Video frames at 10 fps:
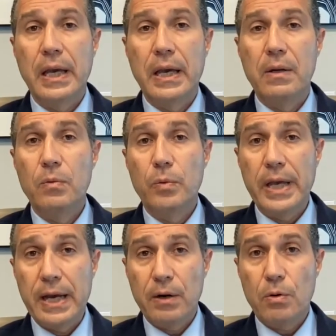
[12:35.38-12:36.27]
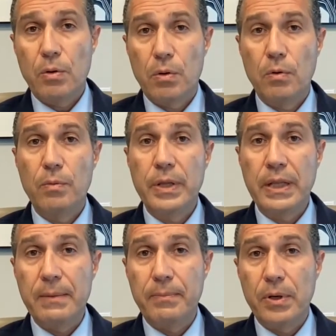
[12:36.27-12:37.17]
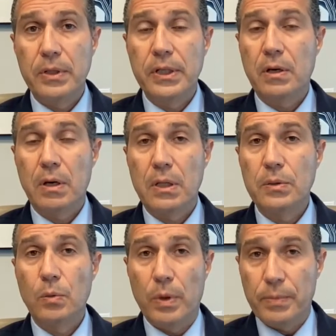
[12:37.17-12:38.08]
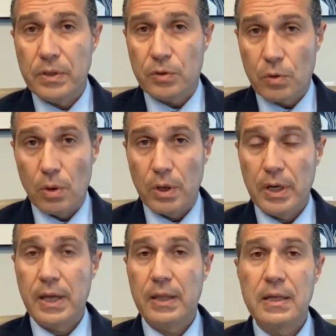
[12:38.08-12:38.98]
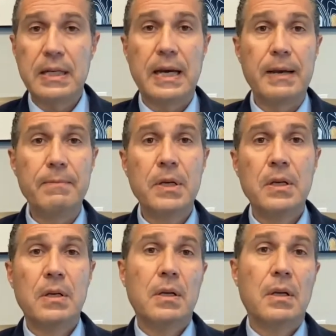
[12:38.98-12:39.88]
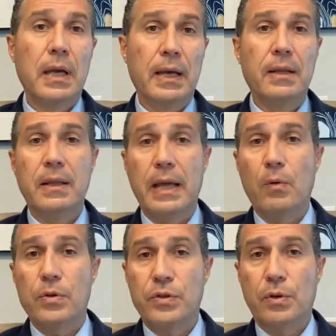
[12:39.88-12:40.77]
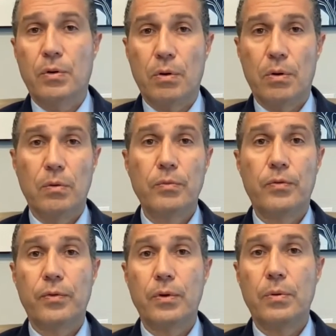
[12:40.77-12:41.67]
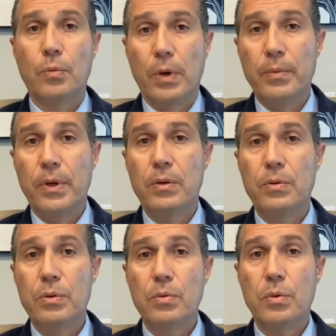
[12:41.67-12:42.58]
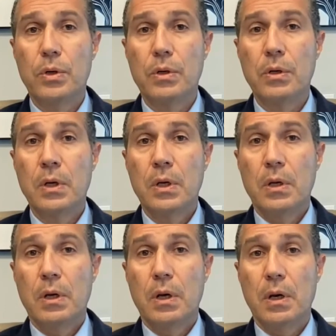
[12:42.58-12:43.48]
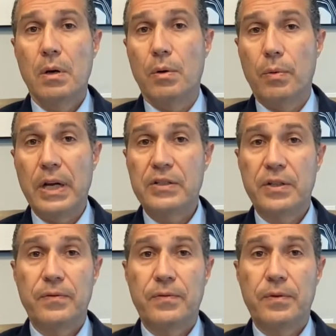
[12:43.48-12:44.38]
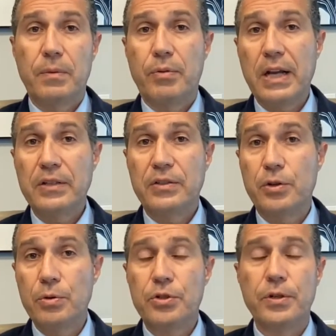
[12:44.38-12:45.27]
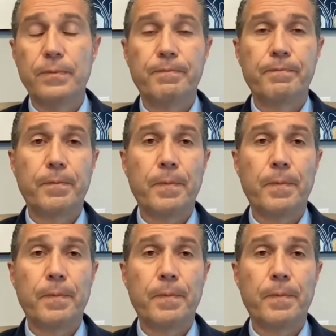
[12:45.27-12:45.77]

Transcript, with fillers: and we had a courtroom in that building called Women's Court at the time, and that was the courtroom for women who were uh, arrested for prostitution.